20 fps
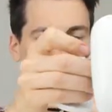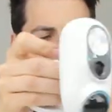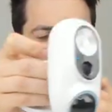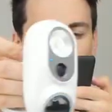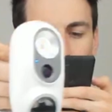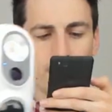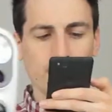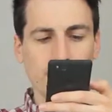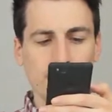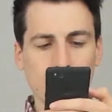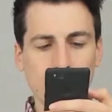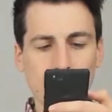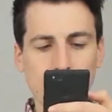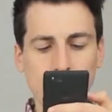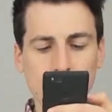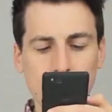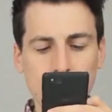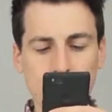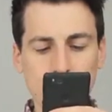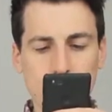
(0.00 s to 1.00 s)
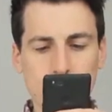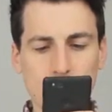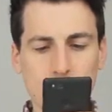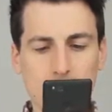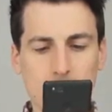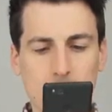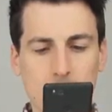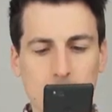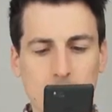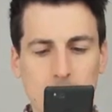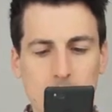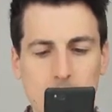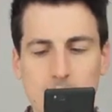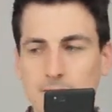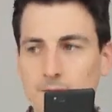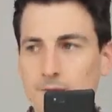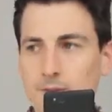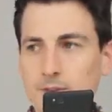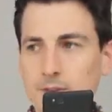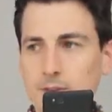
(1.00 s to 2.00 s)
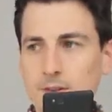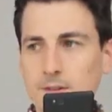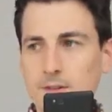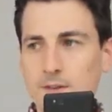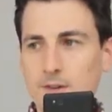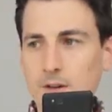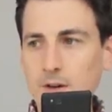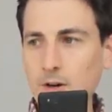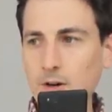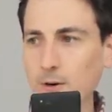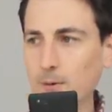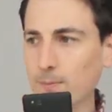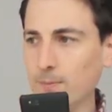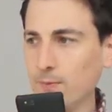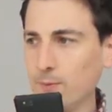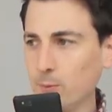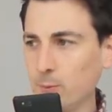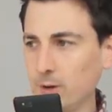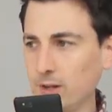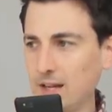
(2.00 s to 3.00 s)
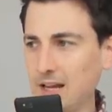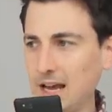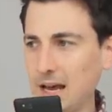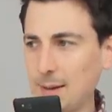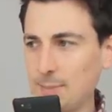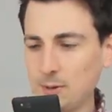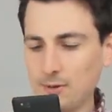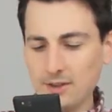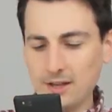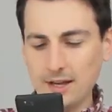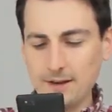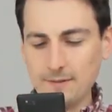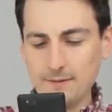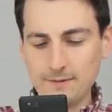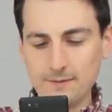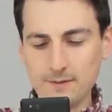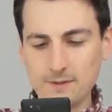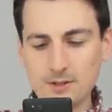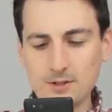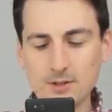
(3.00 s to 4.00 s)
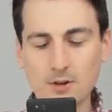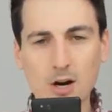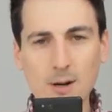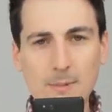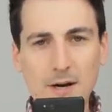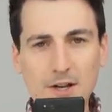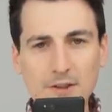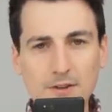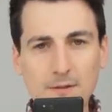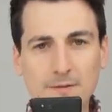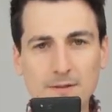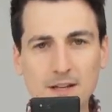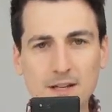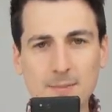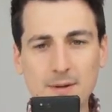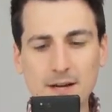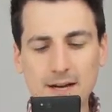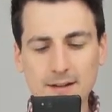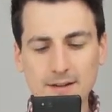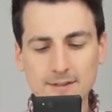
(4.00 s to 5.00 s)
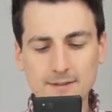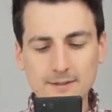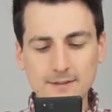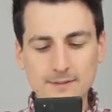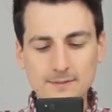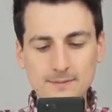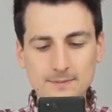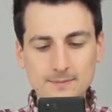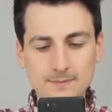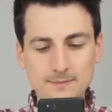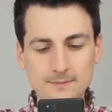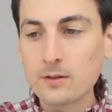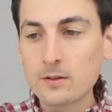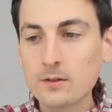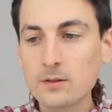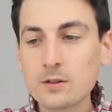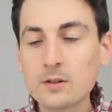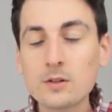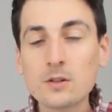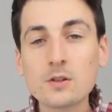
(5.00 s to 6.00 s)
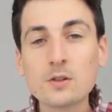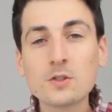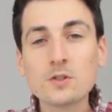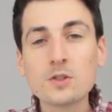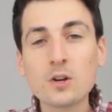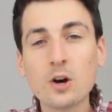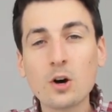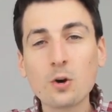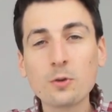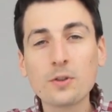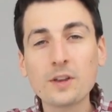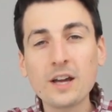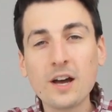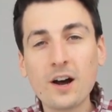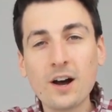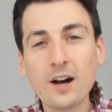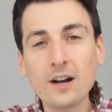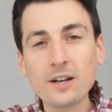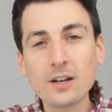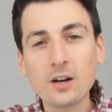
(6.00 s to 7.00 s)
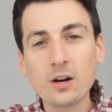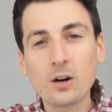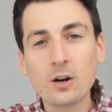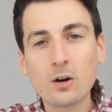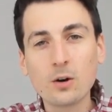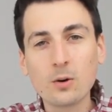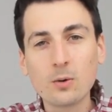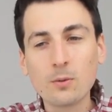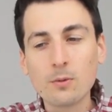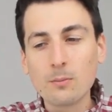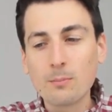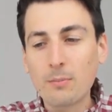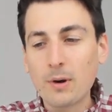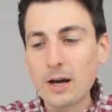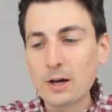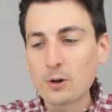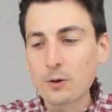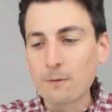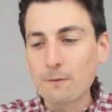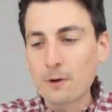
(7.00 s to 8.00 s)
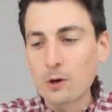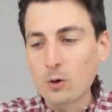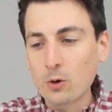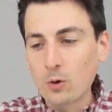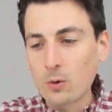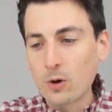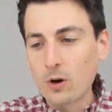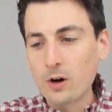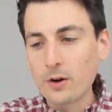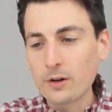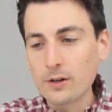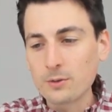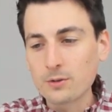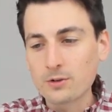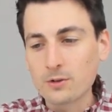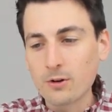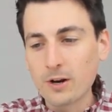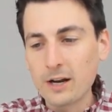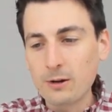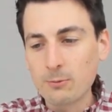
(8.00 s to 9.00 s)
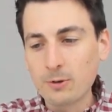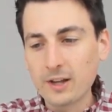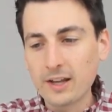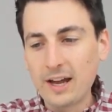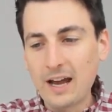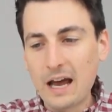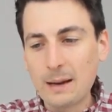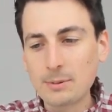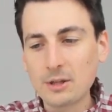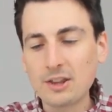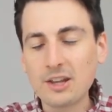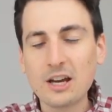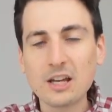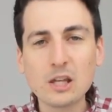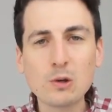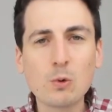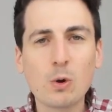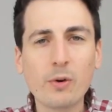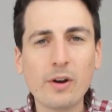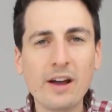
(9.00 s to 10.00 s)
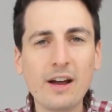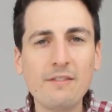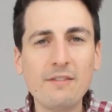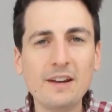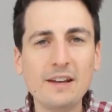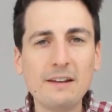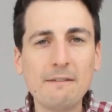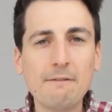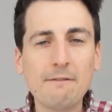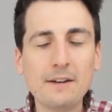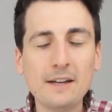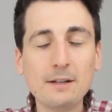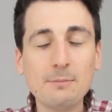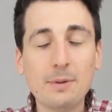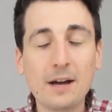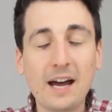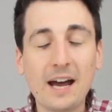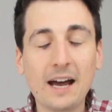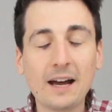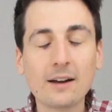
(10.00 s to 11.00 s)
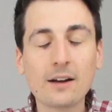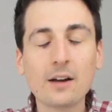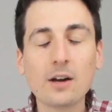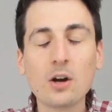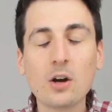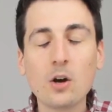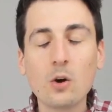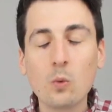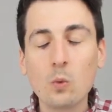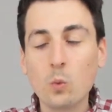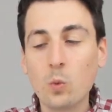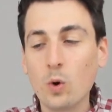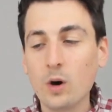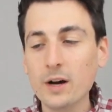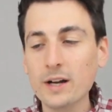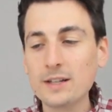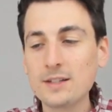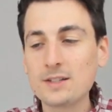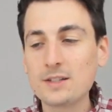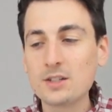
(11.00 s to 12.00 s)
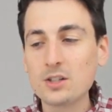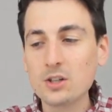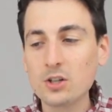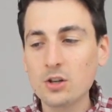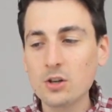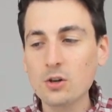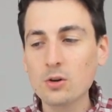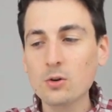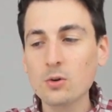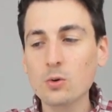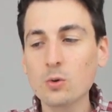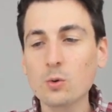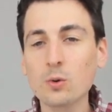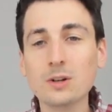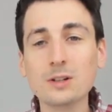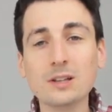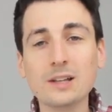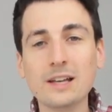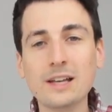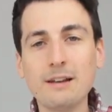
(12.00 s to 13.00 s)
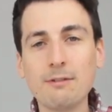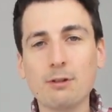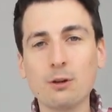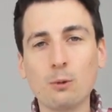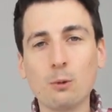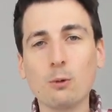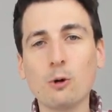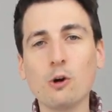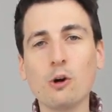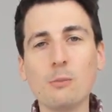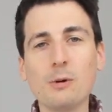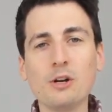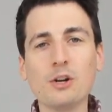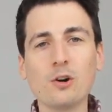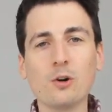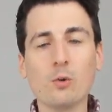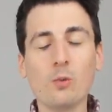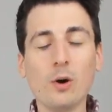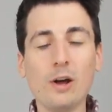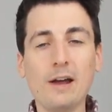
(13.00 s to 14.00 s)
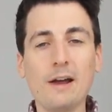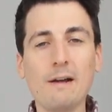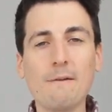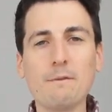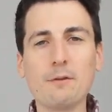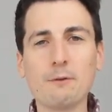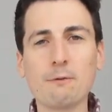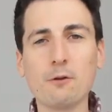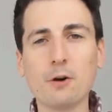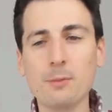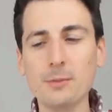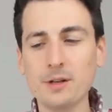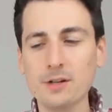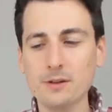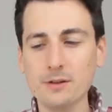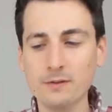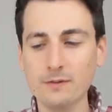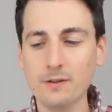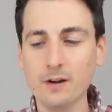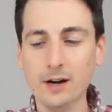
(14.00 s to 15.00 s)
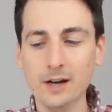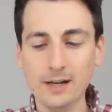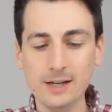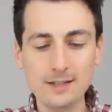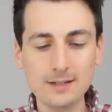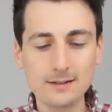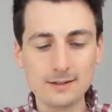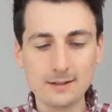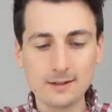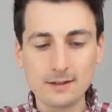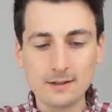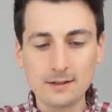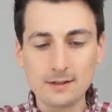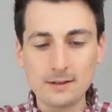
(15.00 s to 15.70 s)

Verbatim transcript: really, really nice. nice. So, really happy with that. Sorry about the feedback. So, the audio microphone quality was great. Really happy that. You won't have any feedback once you leave the room and you're away from the device.